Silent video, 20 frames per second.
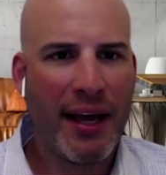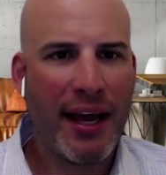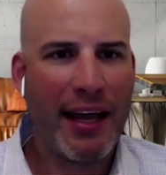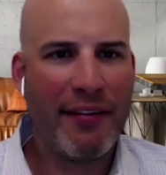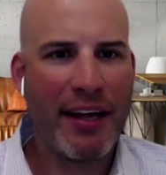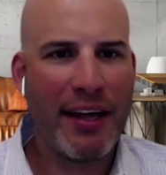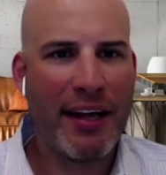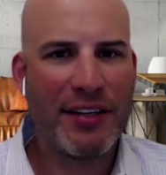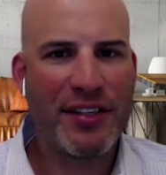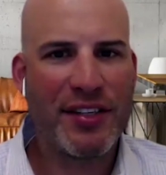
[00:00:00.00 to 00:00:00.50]

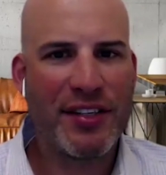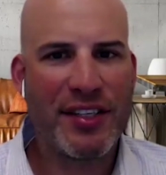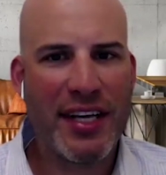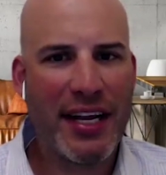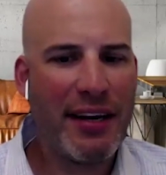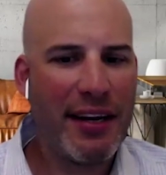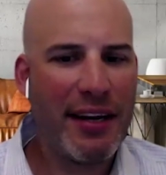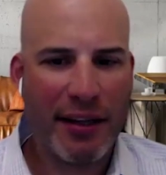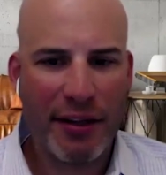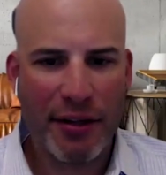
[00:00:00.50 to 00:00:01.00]
and then
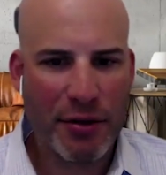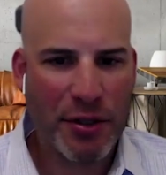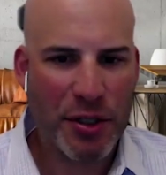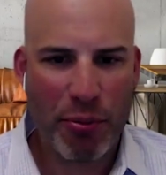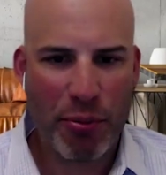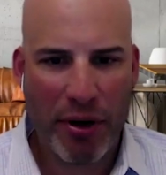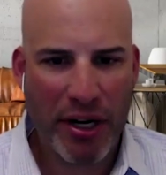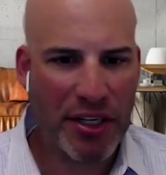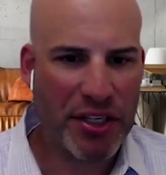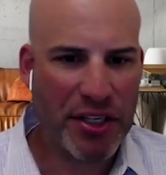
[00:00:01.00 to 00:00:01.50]
sending those
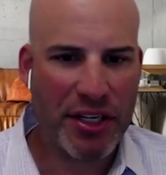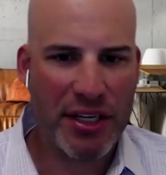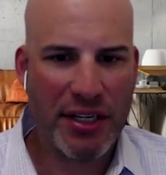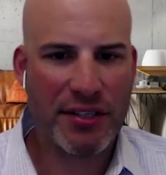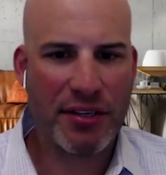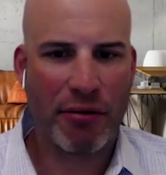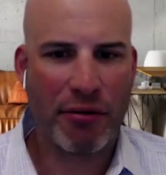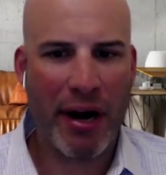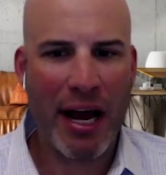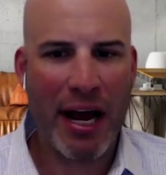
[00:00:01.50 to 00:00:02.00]

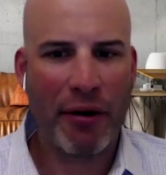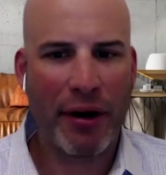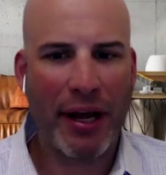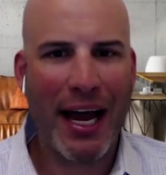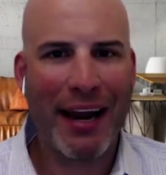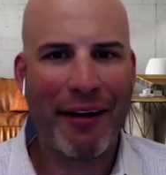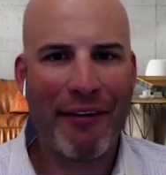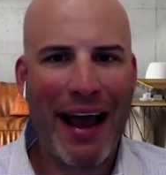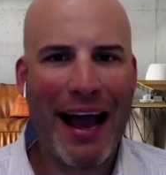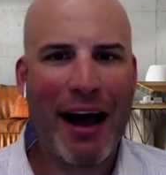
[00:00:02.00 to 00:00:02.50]
spreadsheets around
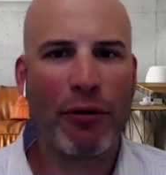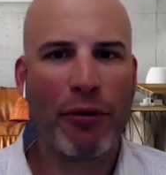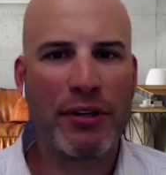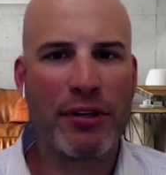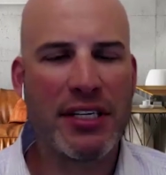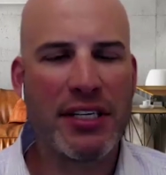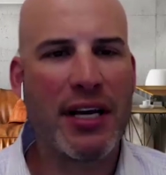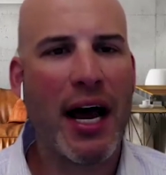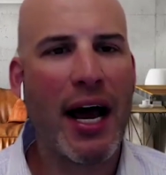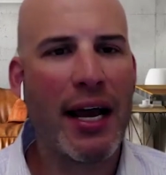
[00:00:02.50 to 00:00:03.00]
kind of
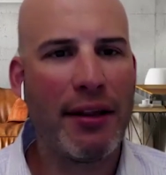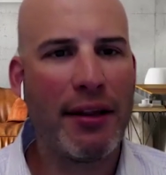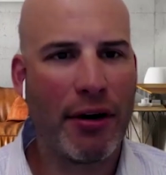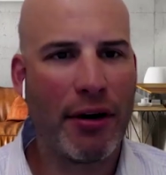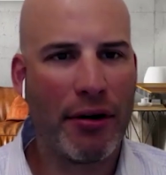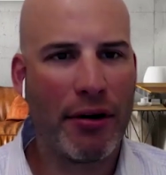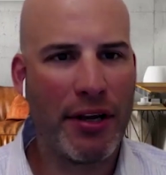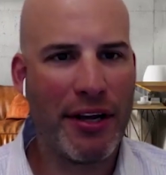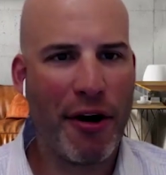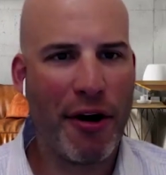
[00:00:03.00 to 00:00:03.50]
outside
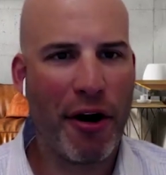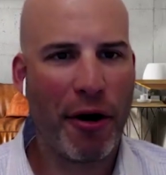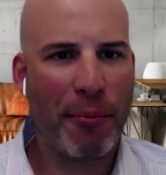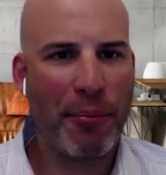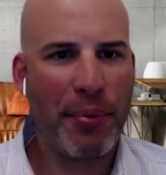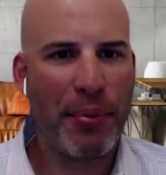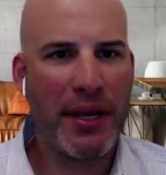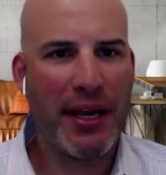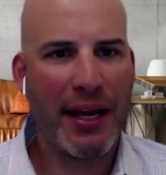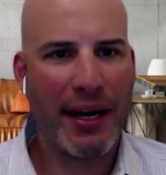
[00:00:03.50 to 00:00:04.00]
their
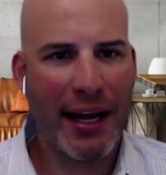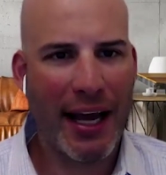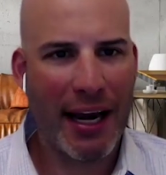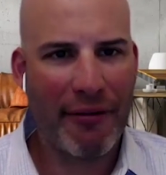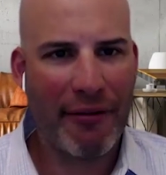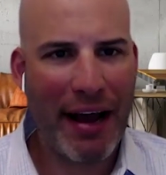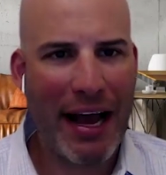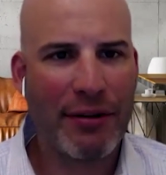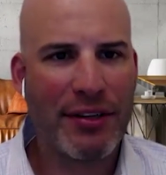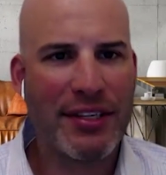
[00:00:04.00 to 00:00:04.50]
ERP and
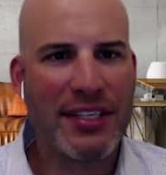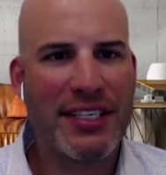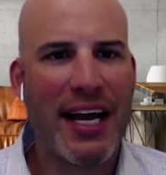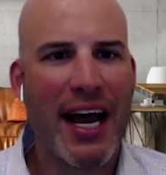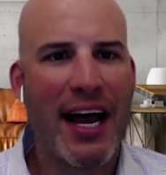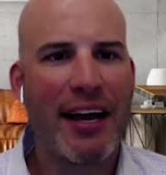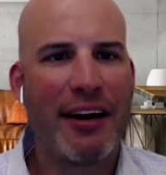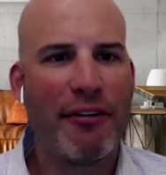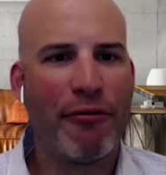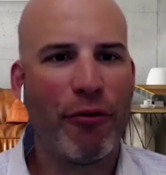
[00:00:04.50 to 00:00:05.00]
kind of
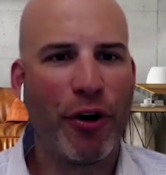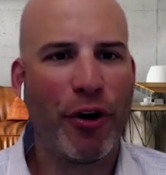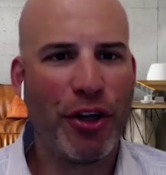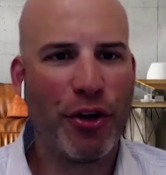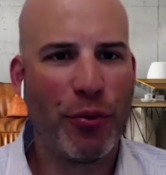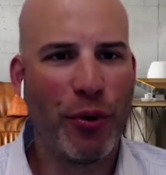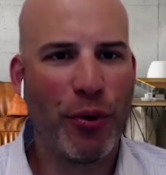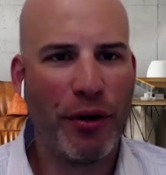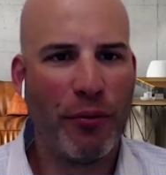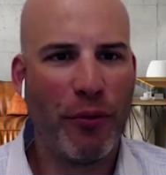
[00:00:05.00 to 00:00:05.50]
outside of what
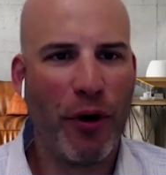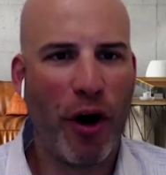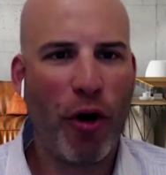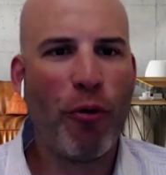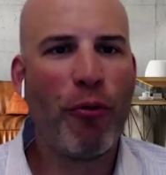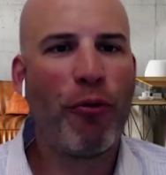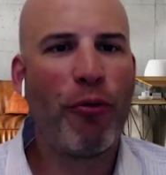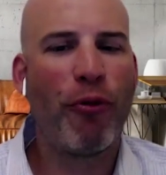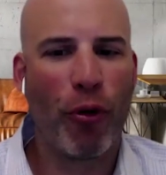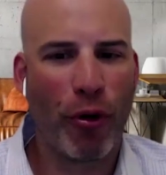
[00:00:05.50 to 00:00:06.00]
you would
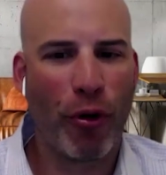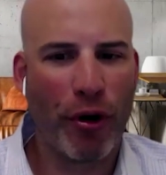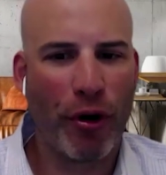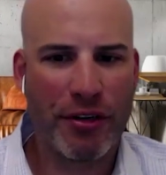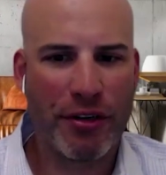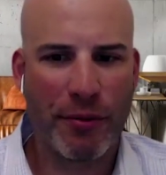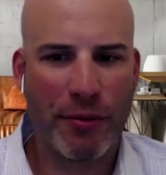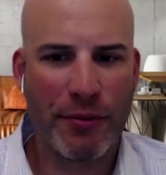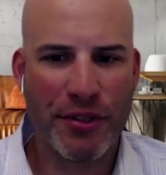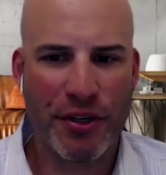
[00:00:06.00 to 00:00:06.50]
hope for in
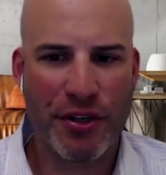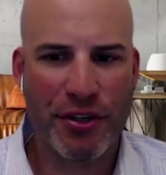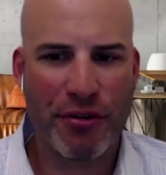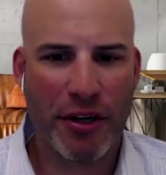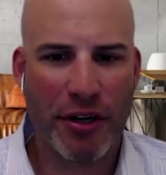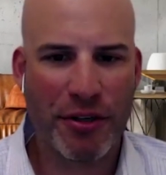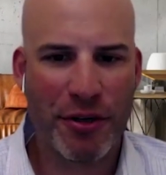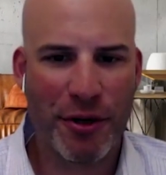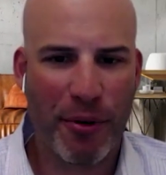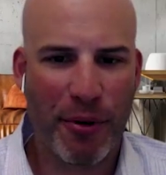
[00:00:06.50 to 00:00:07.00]
terms of
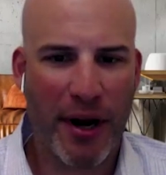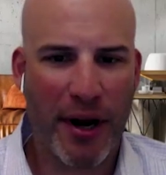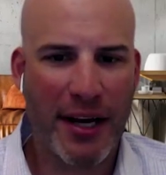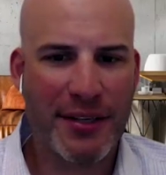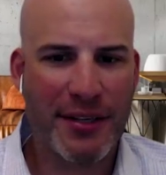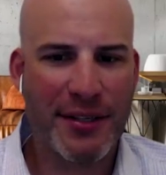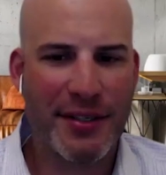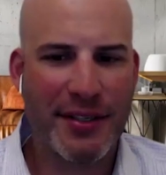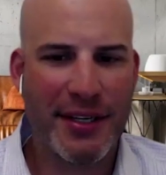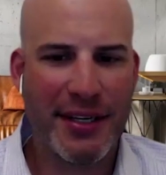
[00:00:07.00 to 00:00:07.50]
structured
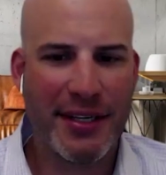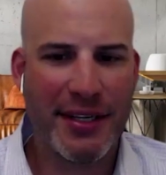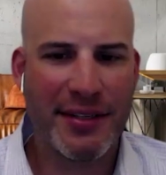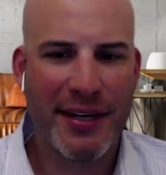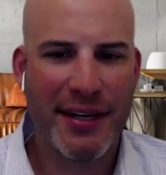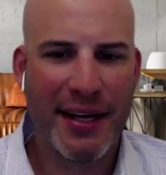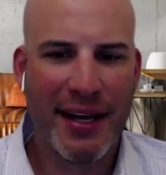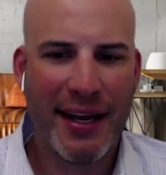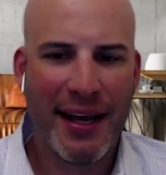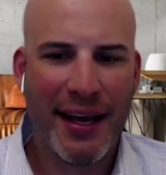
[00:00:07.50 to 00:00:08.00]

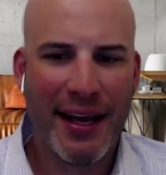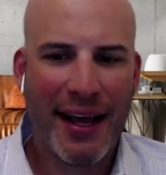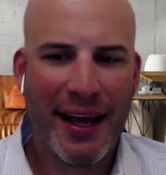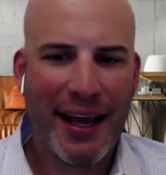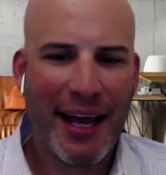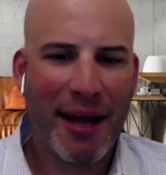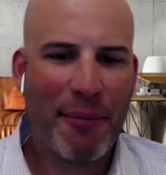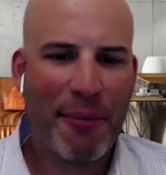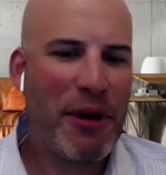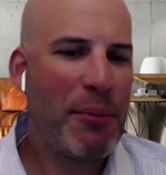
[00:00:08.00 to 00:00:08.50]
processes.
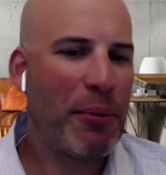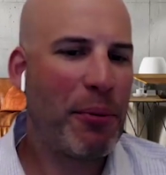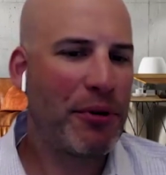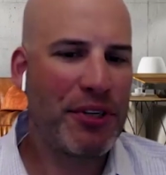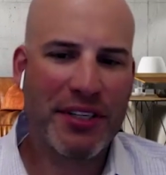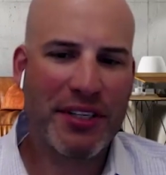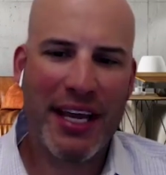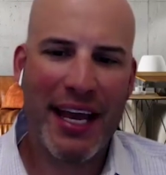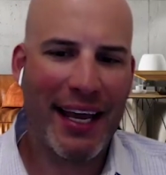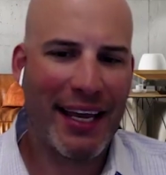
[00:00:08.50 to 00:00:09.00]
And people
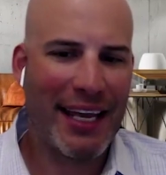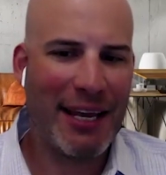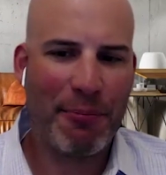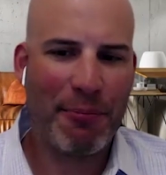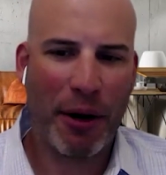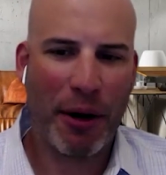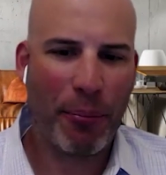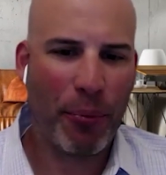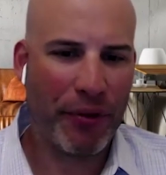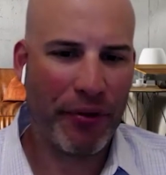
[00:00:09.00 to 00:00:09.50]
just can't keep
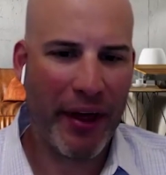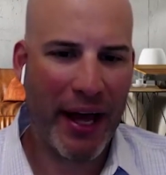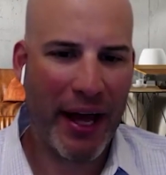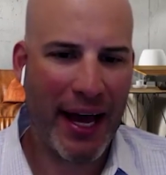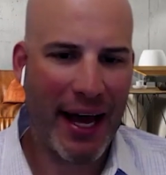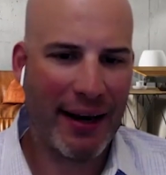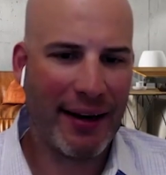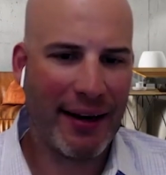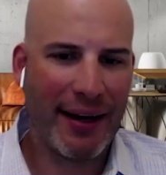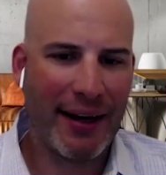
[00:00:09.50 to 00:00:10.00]
up with
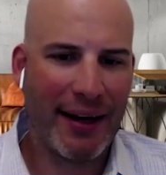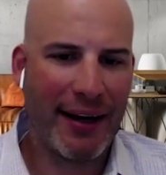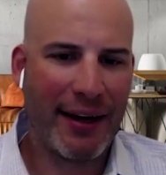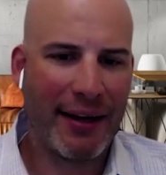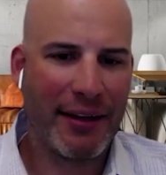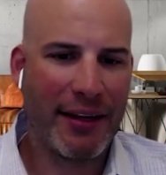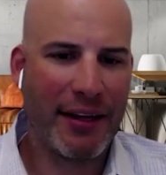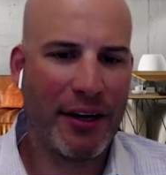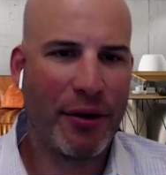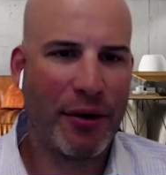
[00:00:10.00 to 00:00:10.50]
that.
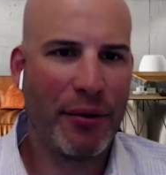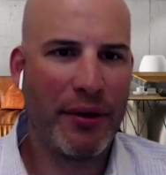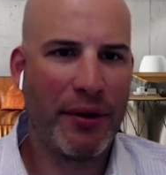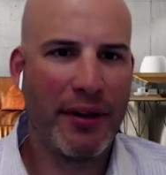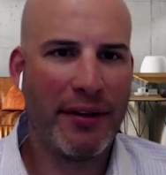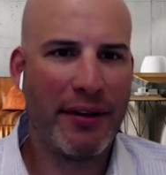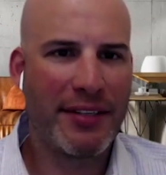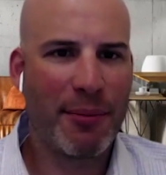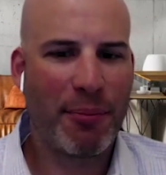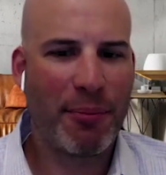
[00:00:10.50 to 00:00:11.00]

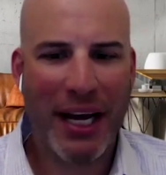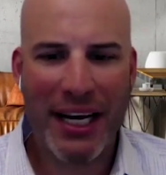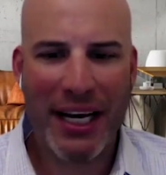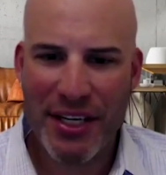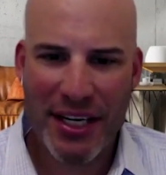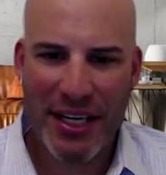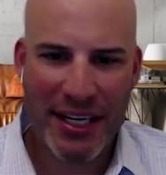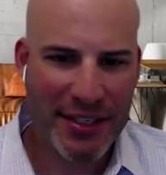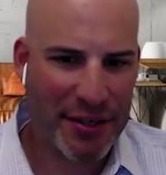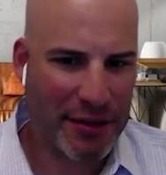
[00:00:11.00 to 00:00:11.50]
The supply
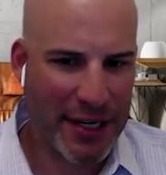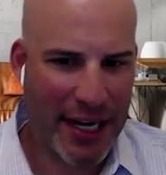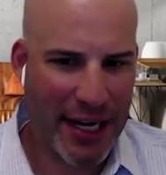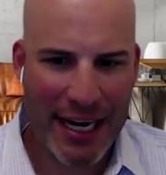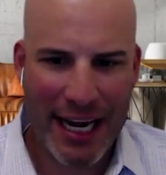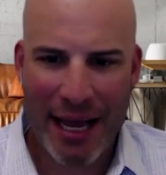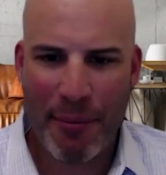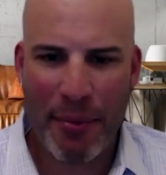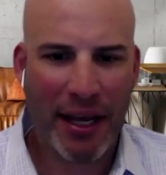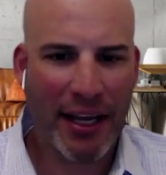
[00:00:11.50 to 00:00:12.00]
chains are
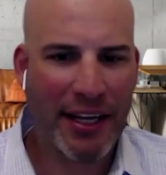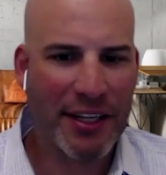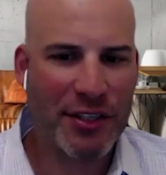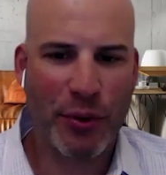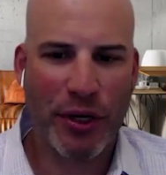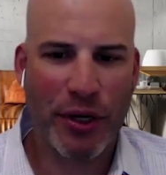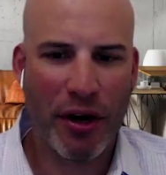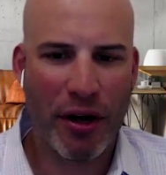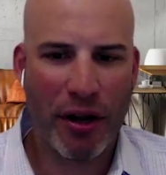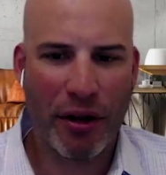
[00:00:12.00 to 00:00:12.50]
dynamic, as
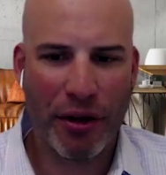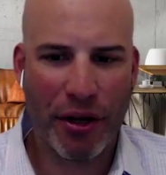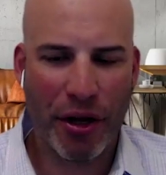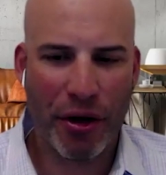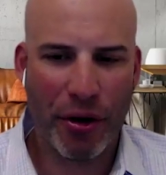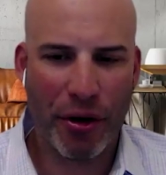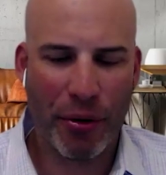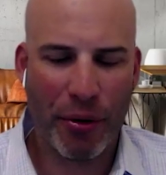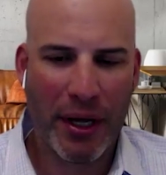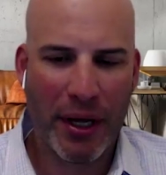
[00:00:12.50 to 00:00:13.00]
we all
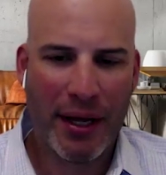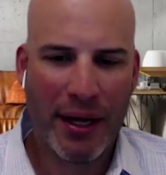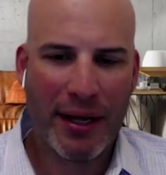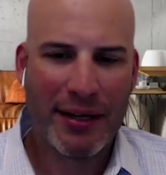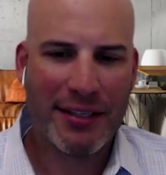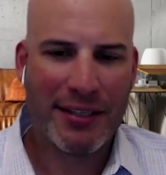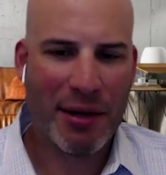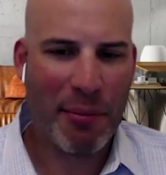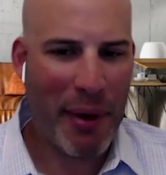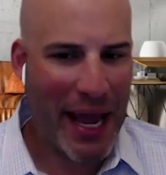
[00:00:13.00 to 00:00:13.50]
know.
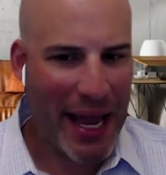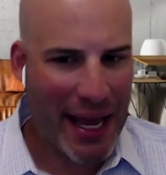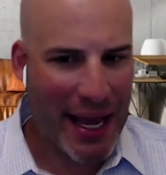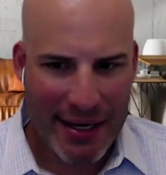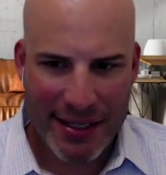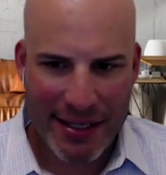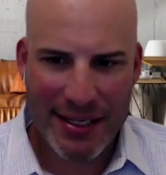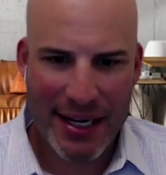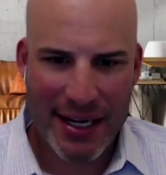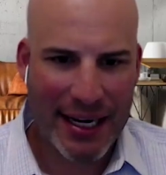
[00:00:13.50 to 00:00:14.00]
Demand
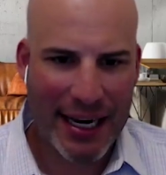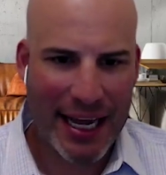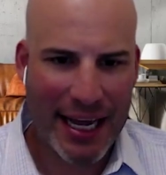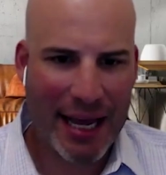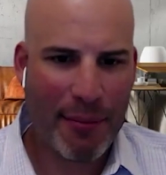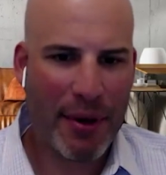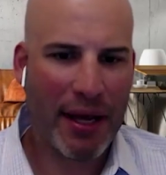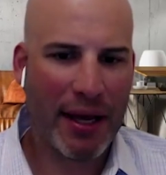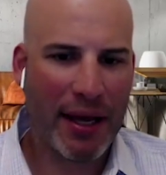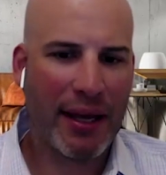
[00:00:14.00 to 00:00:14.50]
is
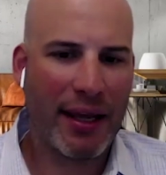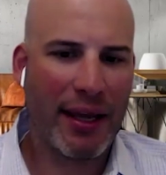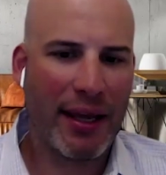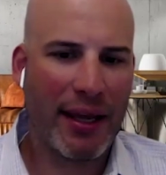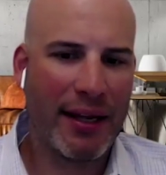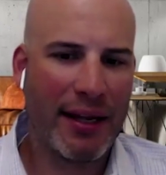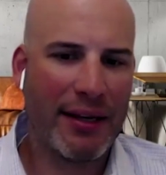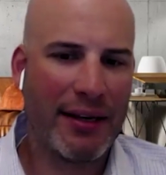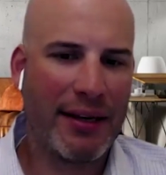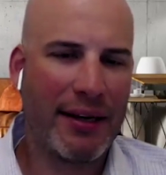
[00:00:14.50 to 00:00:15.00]
dynamic,
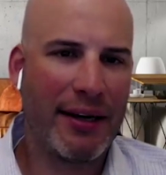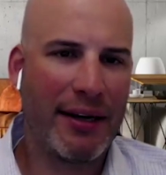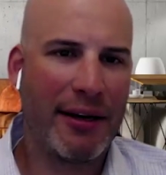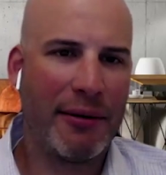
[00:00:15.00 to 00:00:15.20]
and